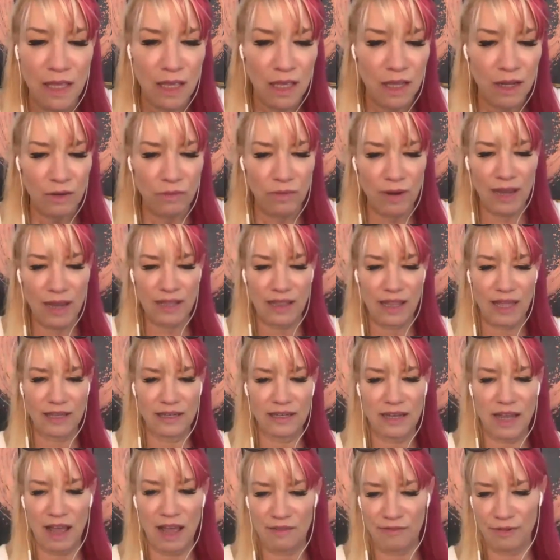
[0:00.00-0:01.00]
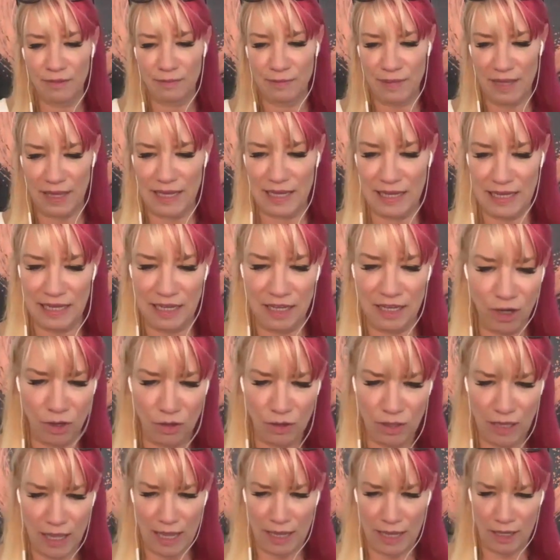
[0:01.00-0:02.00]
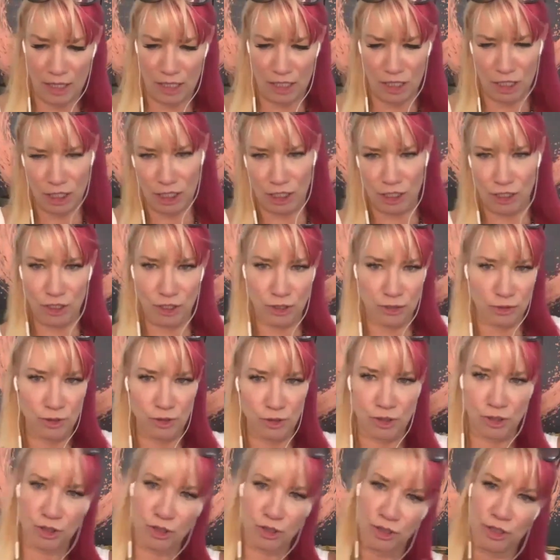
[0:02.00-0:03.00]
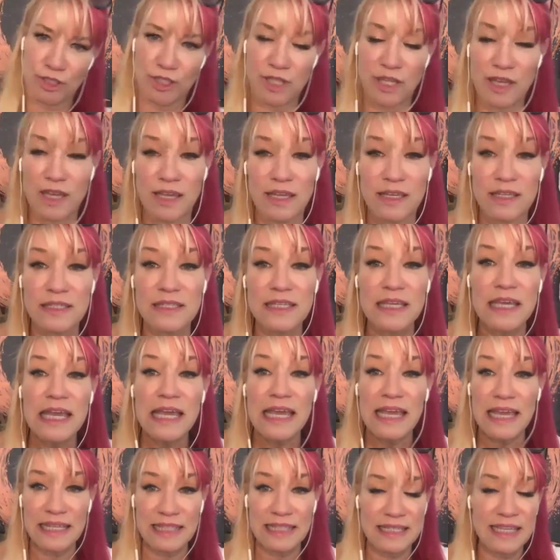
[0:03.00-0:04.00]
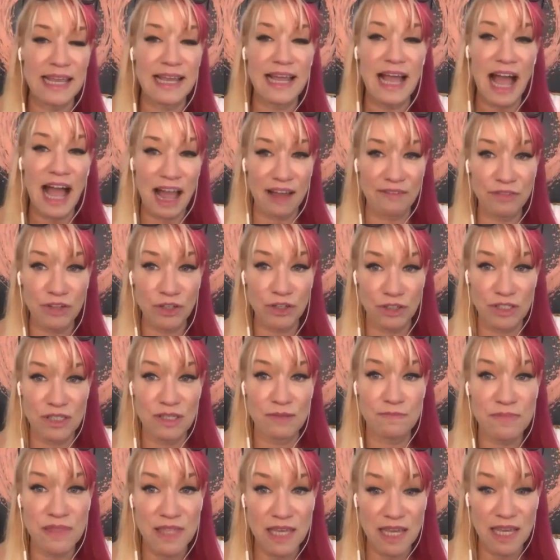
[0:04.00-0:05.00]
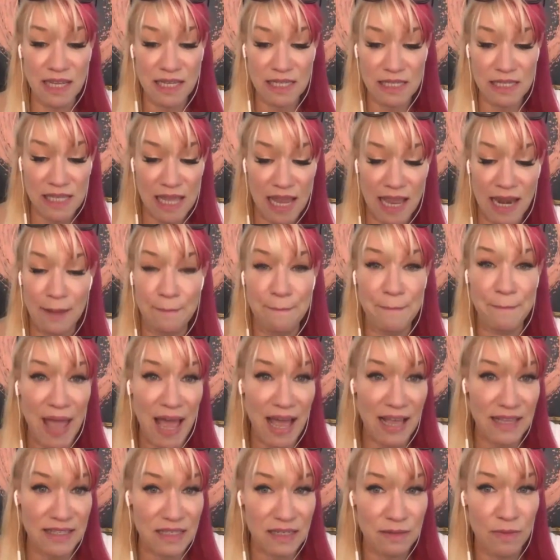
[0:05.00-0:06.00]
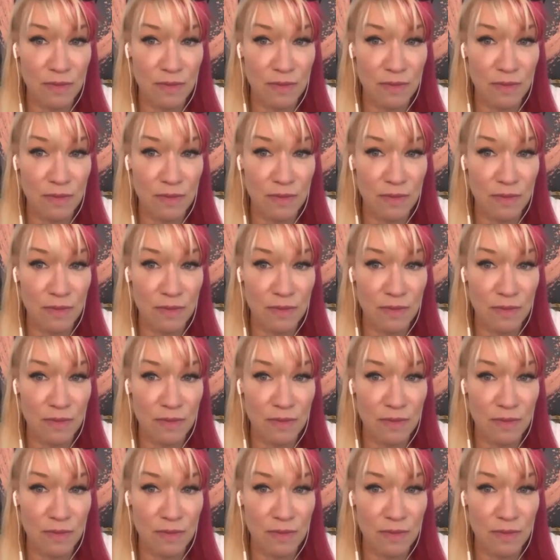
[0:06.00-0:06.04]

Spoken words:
right? Like, not from like an ego, like, oh, I know all the things. It's like, I've learned some things and I'm passing them